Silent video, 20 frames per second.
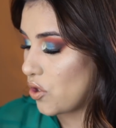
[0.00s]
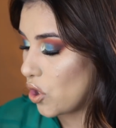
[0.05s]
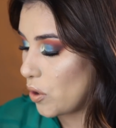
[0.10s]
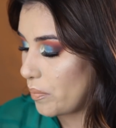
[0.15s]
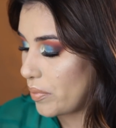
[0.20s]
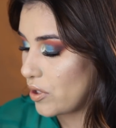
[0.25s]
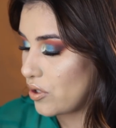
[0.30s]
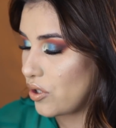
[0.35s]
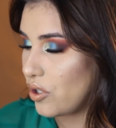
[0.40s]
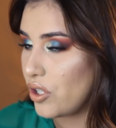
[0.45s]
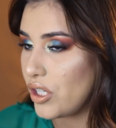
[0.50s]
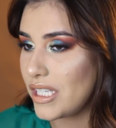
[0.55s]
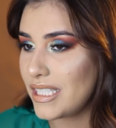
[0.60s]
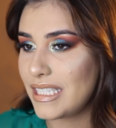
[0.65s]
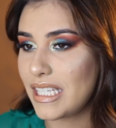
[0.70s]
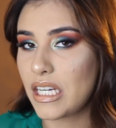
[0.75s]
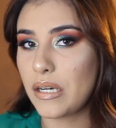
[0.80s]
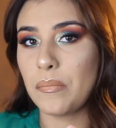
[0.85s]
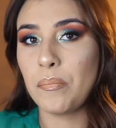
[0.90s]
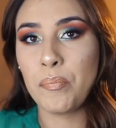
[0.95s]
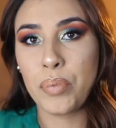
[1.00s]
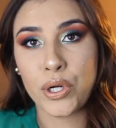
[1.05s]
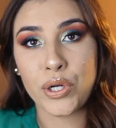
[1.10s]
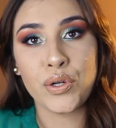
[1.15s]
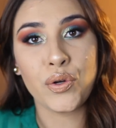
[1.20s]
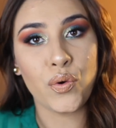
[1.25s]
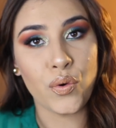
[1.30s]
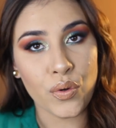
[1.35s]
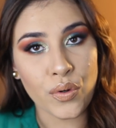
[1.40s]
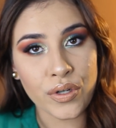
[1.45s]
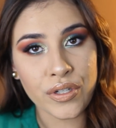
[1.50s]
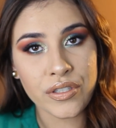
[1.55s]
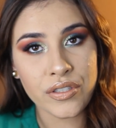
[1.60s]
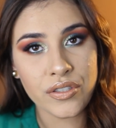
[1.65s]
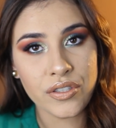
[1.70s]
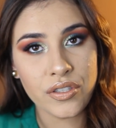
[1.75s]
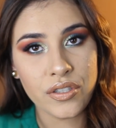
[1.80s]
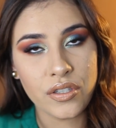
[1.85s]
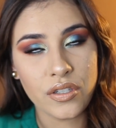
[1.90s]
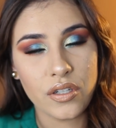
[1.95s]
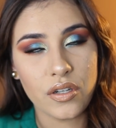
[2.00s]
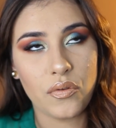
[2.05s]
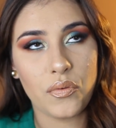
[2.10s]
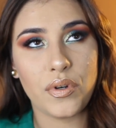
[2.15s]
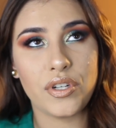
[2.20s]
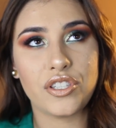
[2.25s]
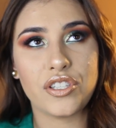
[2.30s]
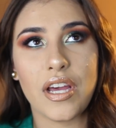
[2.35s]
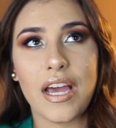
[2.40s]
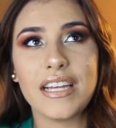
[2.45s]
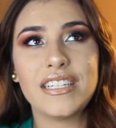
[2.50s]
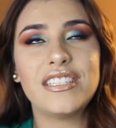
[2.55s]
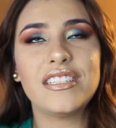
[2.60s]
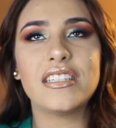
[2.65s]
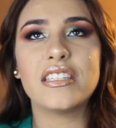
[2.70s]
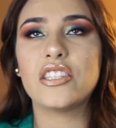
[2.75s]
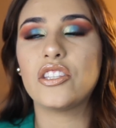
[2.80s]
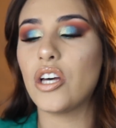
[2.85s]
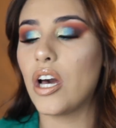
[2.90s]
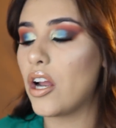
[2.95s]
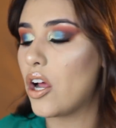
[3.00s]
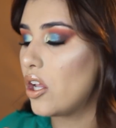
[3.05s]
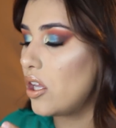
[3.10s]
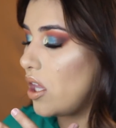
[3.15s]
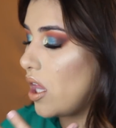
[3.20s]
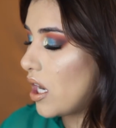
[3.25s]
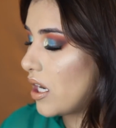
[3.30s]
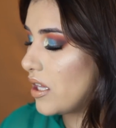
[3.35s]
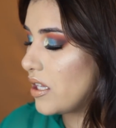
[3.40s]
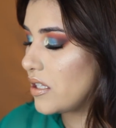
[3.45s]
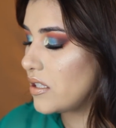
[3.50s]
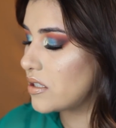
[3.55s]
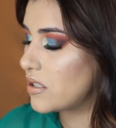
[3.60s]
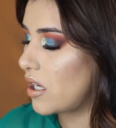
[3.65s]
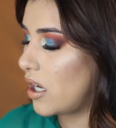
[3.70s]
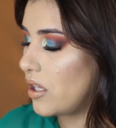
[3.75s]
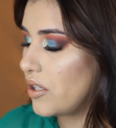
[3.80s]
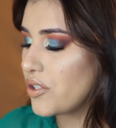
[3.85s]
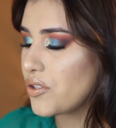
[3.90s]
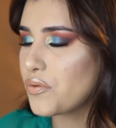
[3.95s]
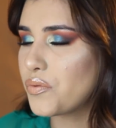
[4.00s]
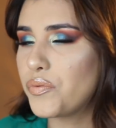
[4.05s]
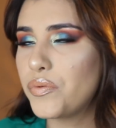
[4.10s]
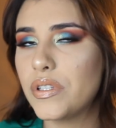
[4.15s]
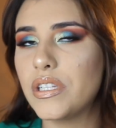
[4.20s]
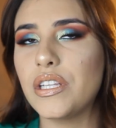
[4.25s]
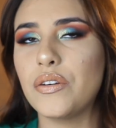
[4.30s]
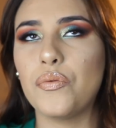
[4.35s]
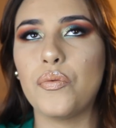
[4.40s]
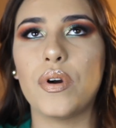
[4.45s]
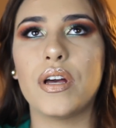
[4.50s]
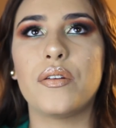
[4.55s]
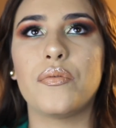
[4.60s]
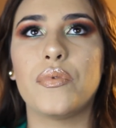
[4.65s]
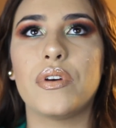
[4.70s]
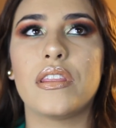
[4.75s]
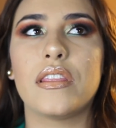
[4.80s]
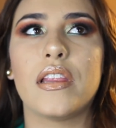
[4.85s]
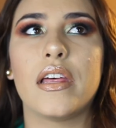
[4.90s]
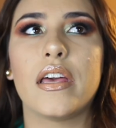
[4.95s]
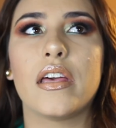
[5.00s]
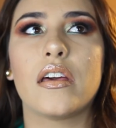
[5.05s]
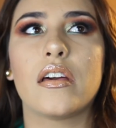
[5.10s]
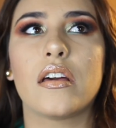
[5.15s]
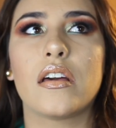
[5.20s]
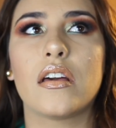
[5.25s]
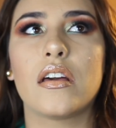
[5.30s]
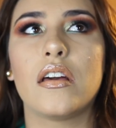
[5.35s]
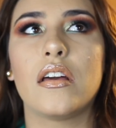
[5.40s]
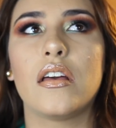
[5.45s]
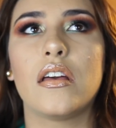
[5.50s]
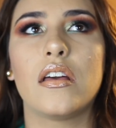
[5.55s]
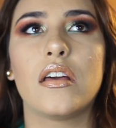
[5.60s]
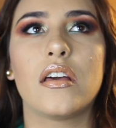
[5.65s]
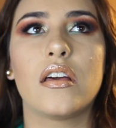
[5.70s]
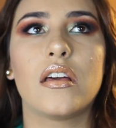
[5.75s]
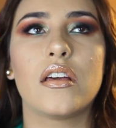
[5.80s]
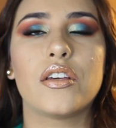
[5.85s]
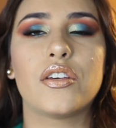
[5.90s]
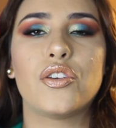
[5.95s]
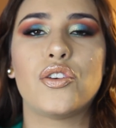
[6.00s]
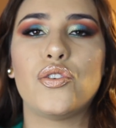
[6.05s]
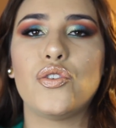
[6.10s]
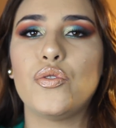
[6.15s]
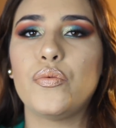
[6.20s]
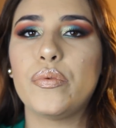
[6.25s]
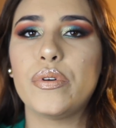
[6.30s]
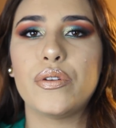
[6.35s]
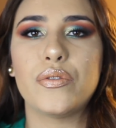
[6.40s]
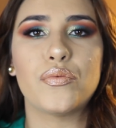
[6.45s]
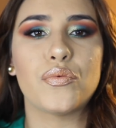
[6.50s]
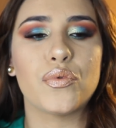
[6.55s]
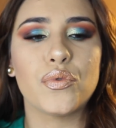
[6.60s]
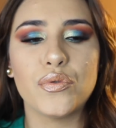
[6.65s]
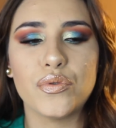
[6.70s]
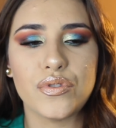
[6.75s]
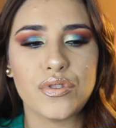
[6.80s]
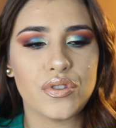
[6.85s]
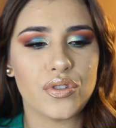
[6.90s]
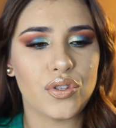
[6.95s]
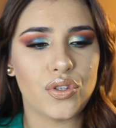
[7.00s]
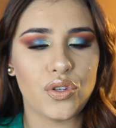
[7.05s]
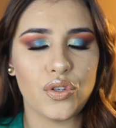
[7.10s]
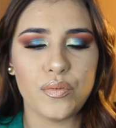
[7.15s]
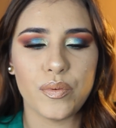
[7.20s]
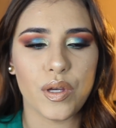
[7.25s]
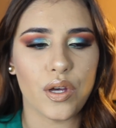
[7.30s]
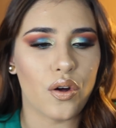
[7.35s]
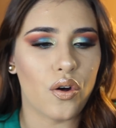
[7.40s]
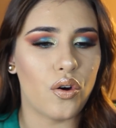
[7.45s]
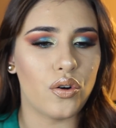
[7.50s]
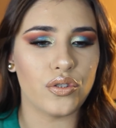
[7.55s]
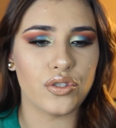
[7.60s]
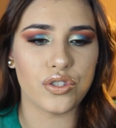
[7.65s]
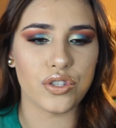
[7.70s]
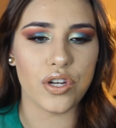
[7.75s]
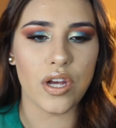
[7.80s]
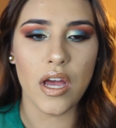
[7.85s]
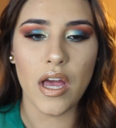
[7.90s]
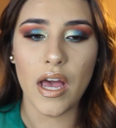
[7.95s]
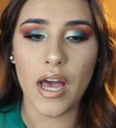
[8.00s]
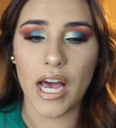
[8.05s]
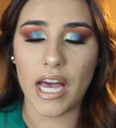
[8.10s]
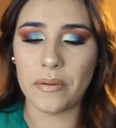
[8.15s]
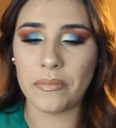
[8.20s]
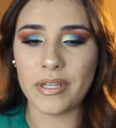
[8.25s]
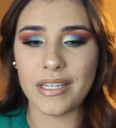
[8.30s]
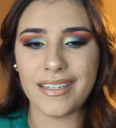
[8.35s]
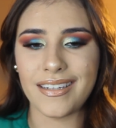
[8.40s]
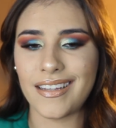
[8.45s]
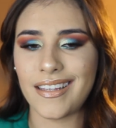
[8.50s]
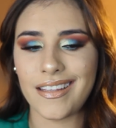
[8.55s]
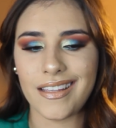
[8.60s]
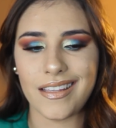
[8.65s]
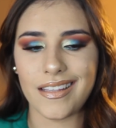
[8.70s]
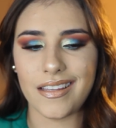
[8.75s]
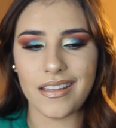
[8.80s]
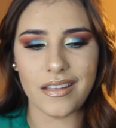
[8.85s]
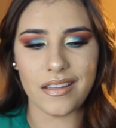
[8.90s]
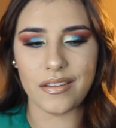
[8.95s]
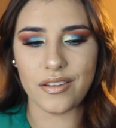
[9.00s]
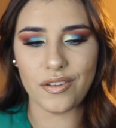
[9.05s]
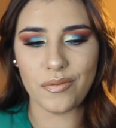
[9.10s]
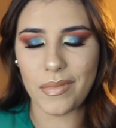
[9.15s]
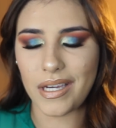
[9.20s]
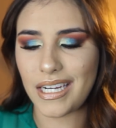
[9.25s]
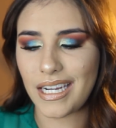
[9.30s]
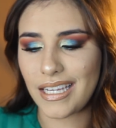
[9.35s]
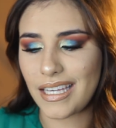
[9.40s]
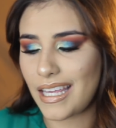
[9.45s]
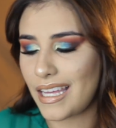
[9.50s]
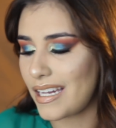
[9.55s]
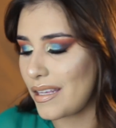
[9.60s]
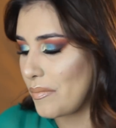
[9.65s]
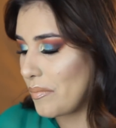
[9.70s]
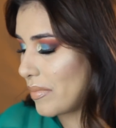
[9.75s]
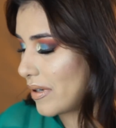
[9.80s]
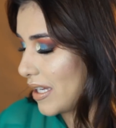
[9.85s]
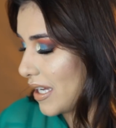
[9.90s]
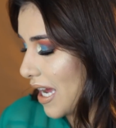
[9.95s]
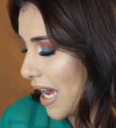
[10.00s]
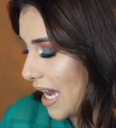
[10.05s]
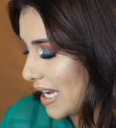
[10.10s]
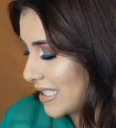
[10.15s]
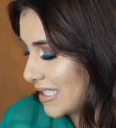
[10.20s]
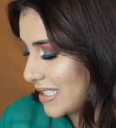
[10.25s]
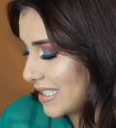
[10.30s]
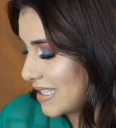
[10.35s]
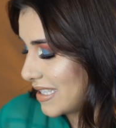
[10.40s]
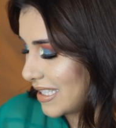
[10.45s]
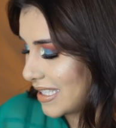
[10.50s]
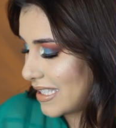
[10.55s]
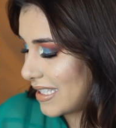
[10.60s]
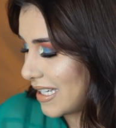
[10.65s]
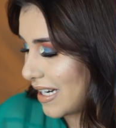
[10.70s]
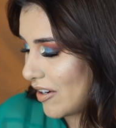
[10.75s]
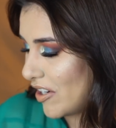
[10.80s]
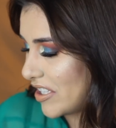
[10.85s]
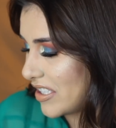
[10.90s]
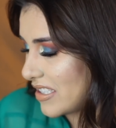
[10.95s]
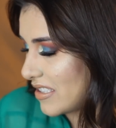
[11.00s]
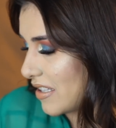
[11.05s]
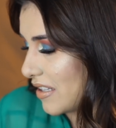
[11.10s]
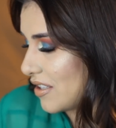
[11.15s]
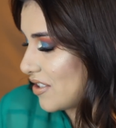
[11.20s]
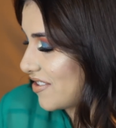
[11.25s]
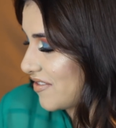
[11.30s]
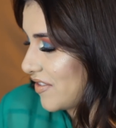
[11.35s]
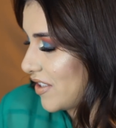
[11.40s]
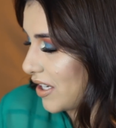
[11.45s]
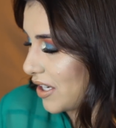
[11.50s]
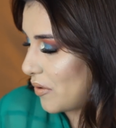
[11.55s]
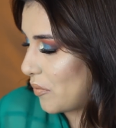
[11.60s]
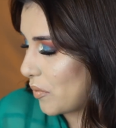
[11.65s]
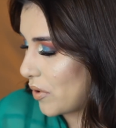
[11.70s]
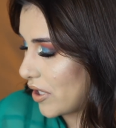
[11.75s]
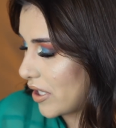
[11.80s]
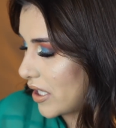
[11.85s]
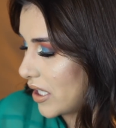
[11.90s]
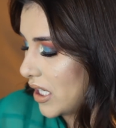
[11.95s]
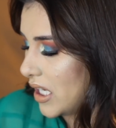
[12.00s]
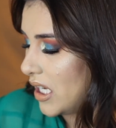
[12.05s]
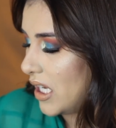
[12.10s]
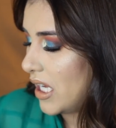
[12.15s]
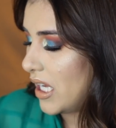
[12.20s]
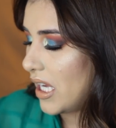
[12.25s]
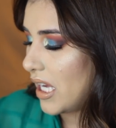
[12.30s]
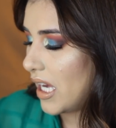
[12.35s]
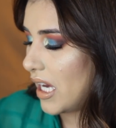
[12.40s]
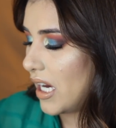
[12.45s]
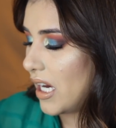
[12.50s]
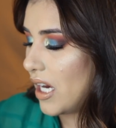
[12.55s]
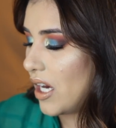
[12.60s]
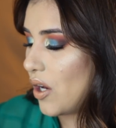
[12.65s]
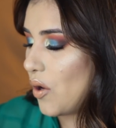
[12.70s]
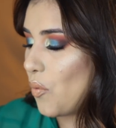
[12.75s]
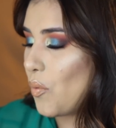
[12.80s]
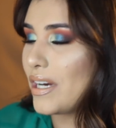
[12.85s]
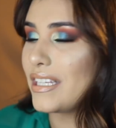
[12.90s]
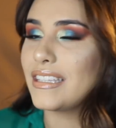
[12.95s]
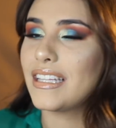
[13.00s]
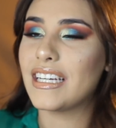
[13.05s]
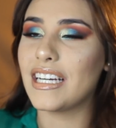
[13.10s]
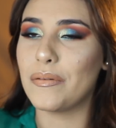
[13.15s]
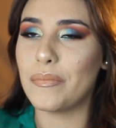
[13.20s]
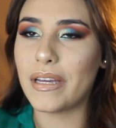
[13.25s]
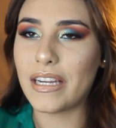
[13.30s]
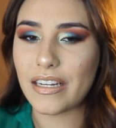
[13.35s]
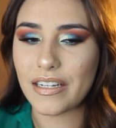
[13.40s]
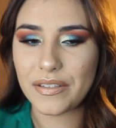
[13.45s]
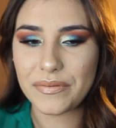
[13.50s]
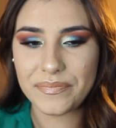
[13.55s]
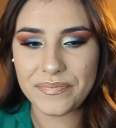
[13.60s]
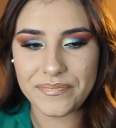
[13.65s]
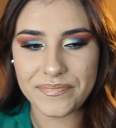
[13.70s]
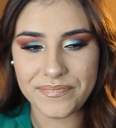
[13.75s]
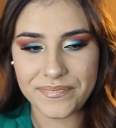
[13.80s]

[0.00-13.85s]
Tropico is, like, a burnt orange, which I just thought a lot of these colors really went with, like, Cuban roots, Cuban culture. I mean, you might not get it, but I just think all these colors fucking work. Guantanamera.